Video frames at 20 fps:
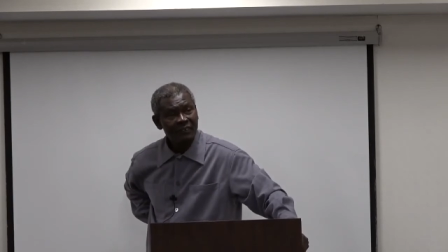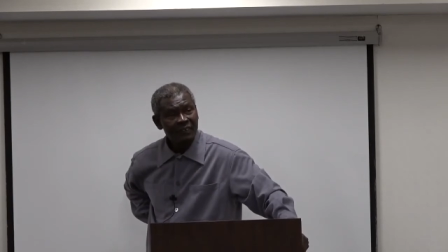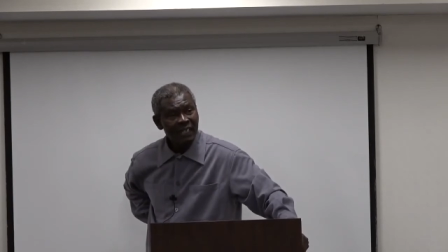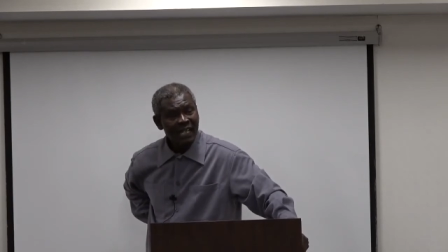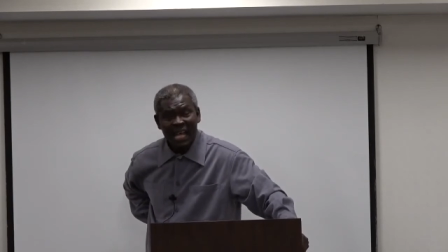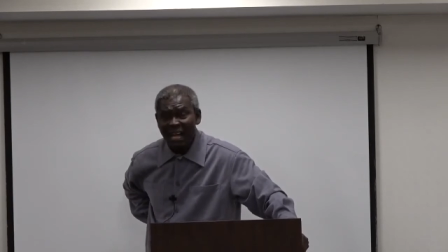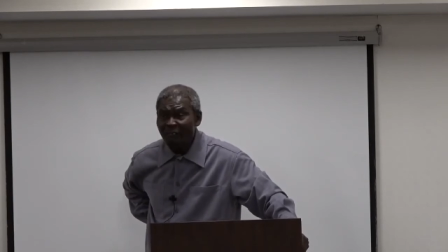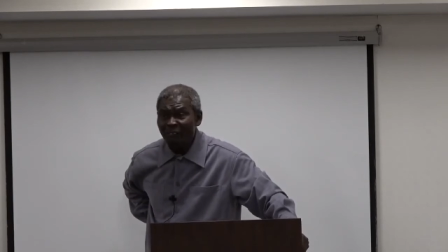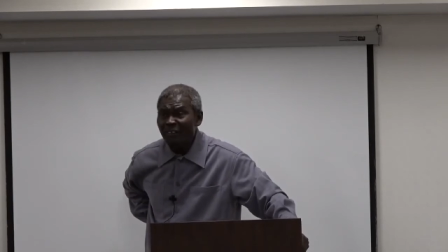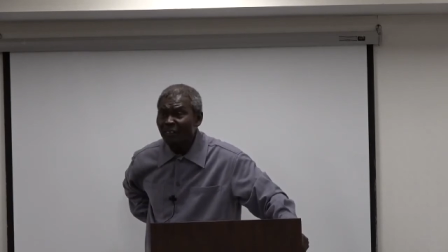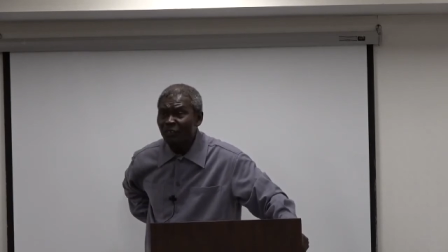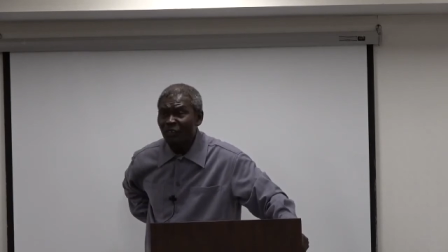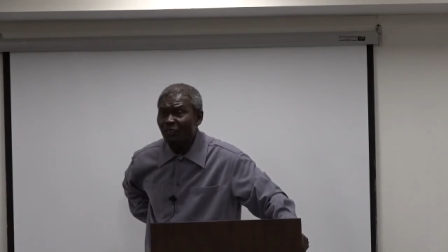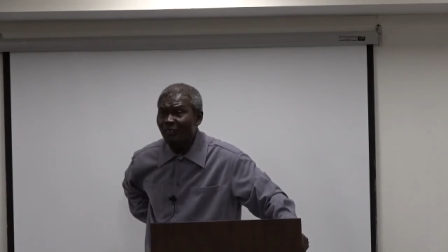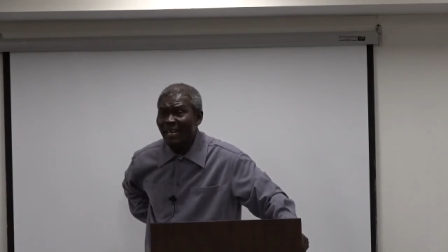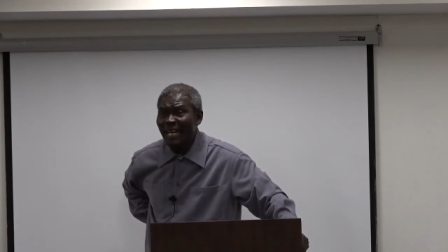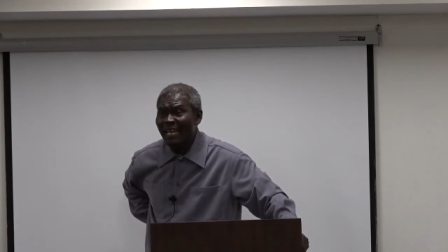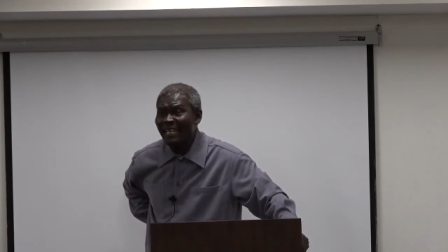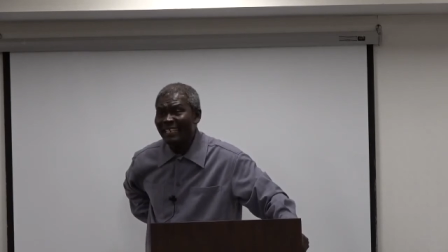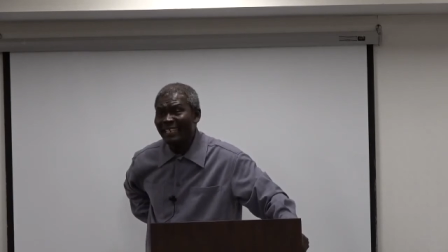Haven't you
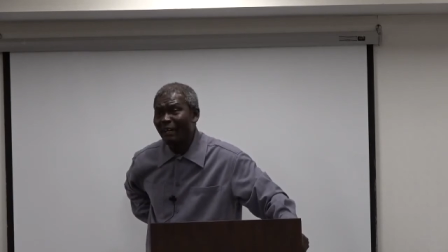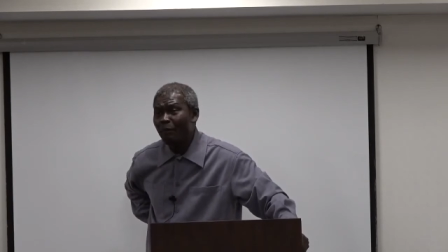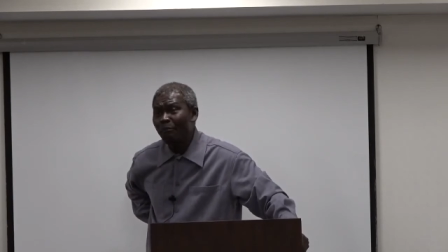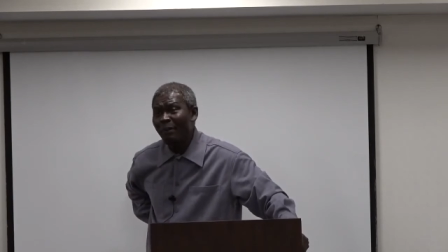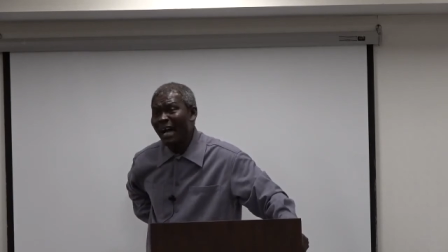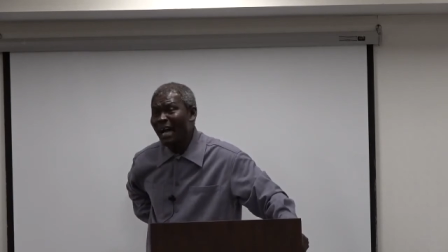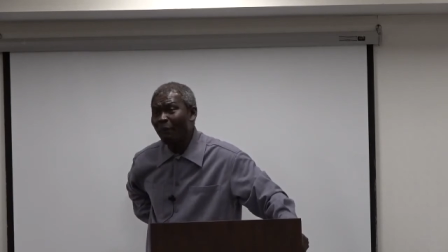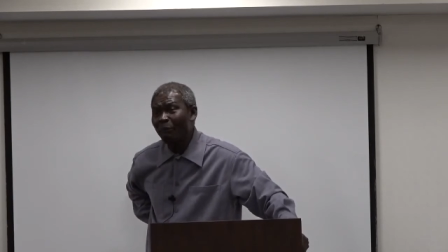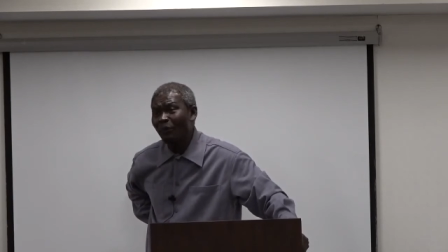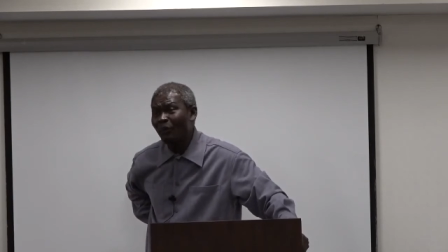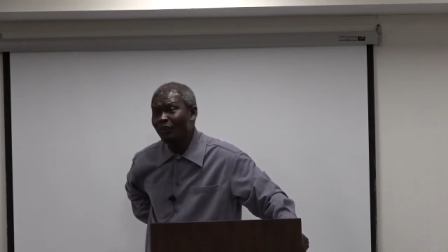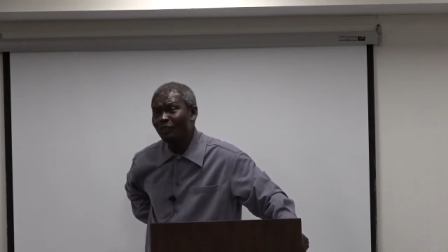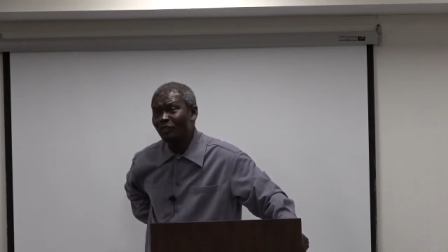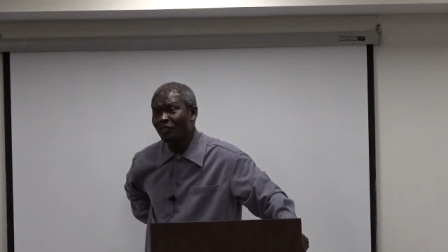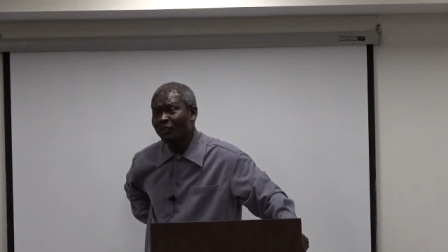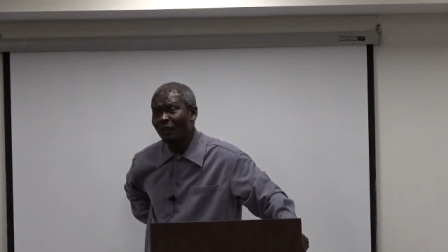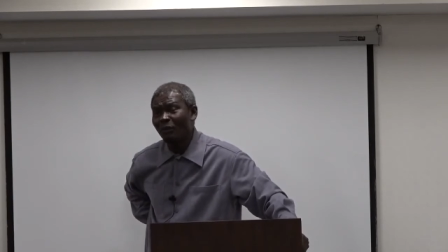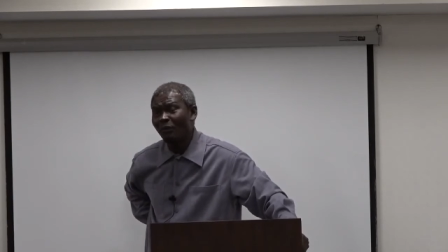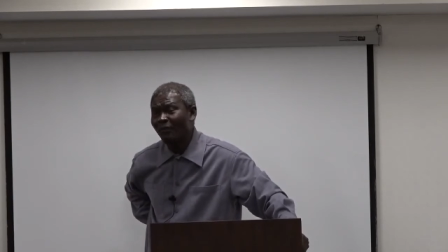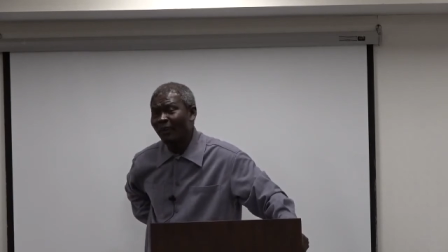read in the Bible in
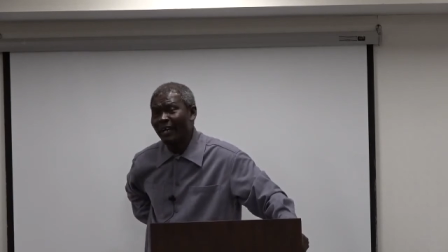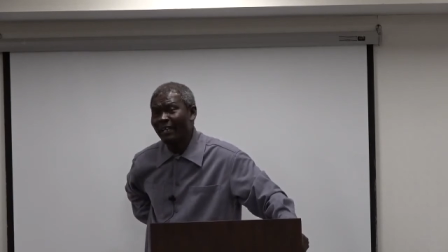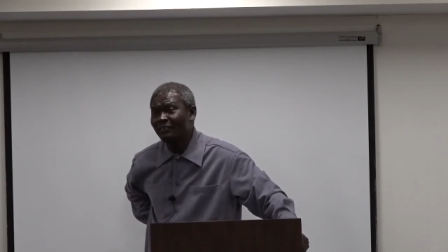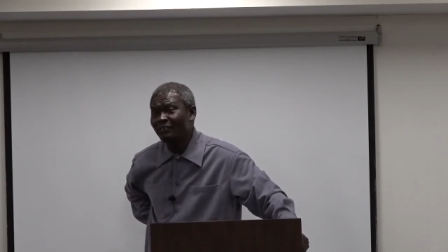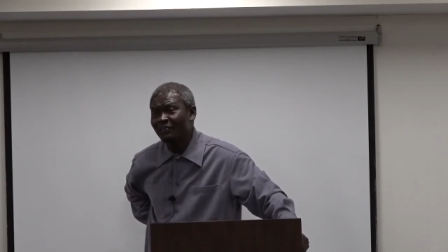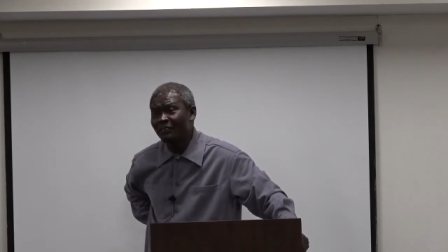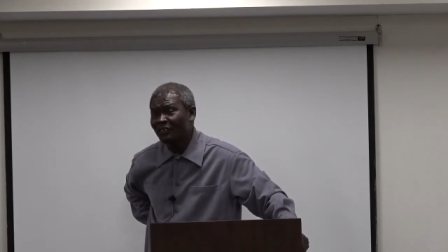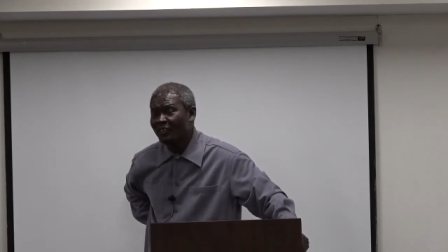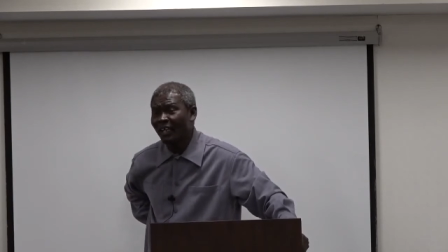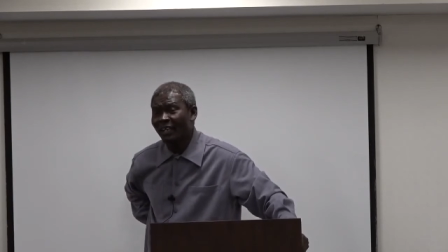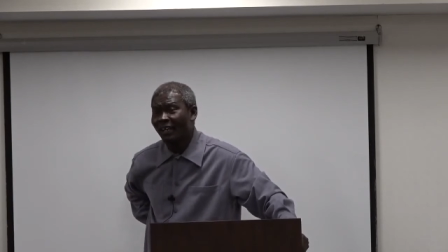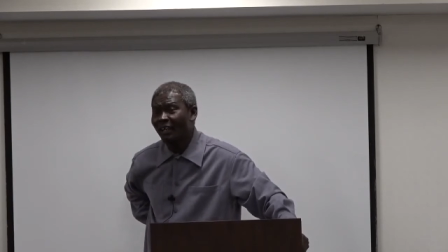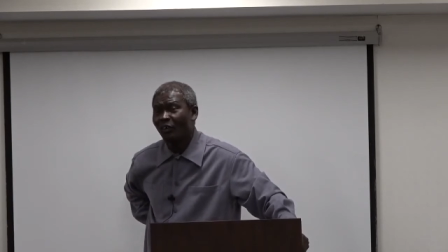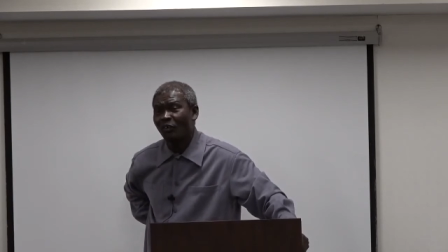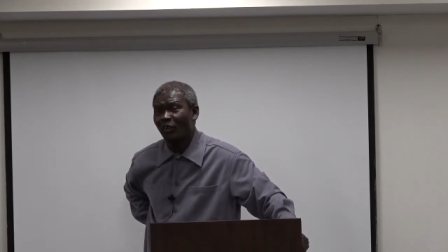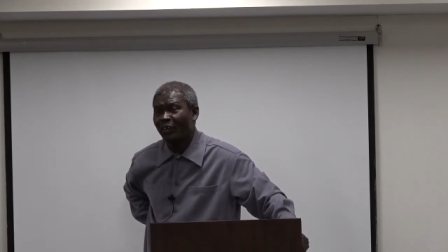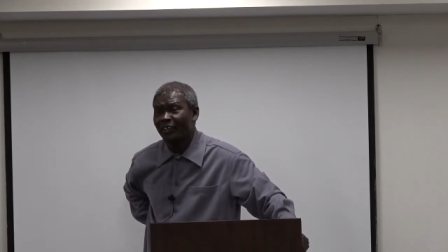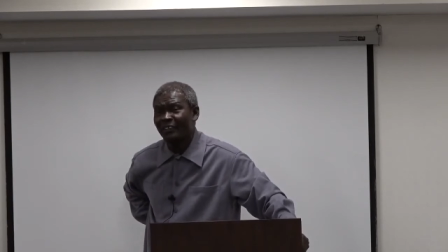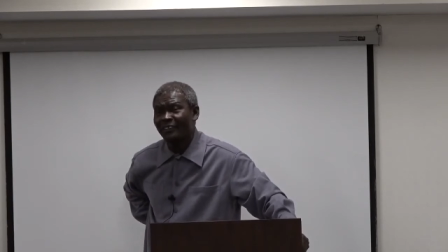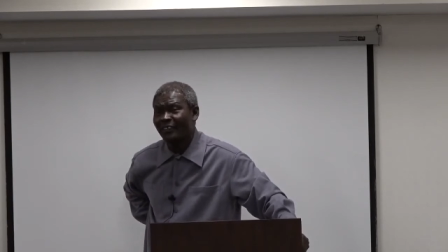somewhere in 2
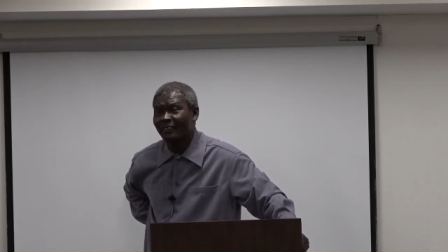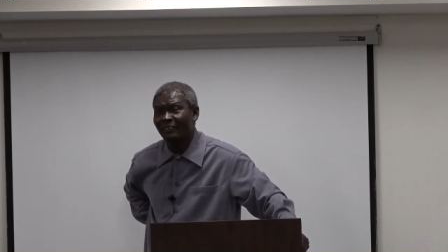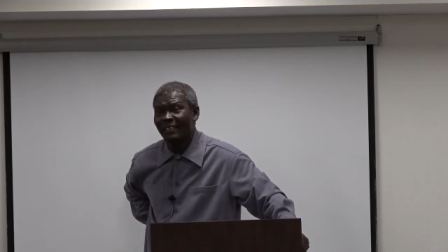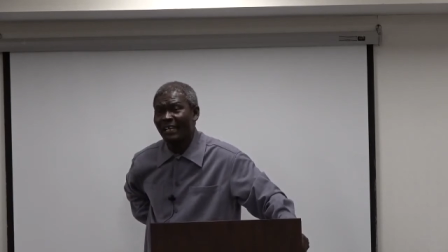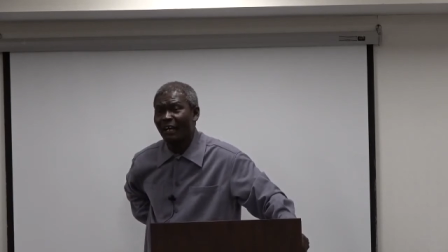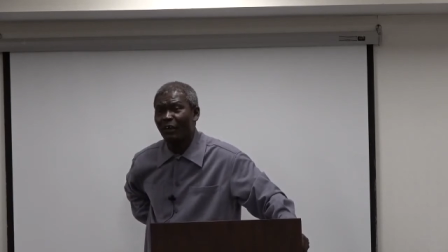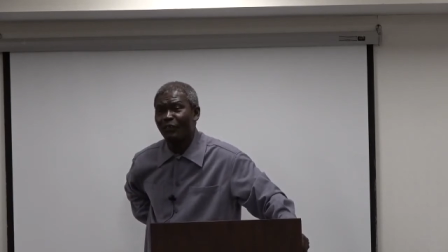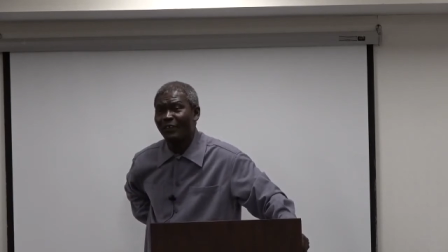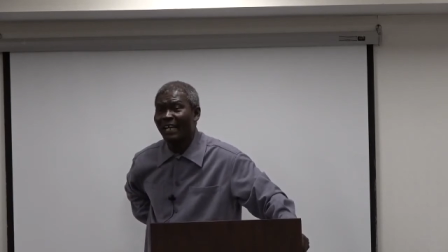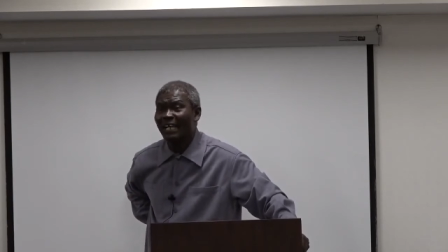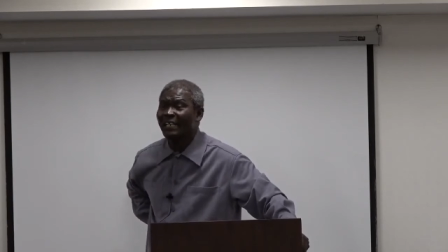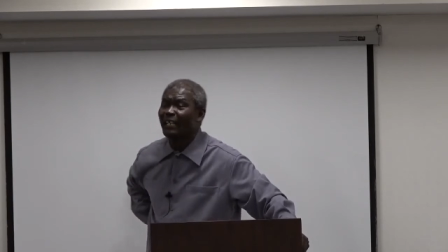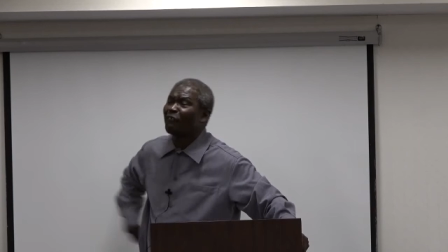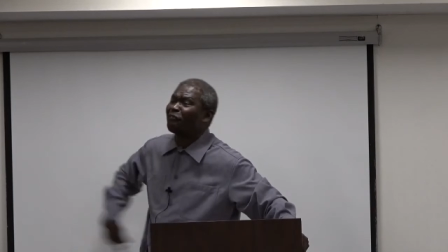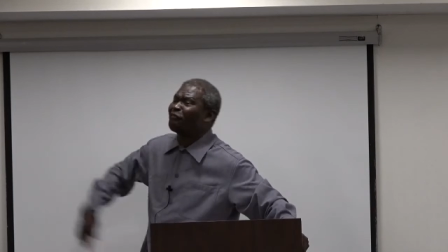Corinthians that we are the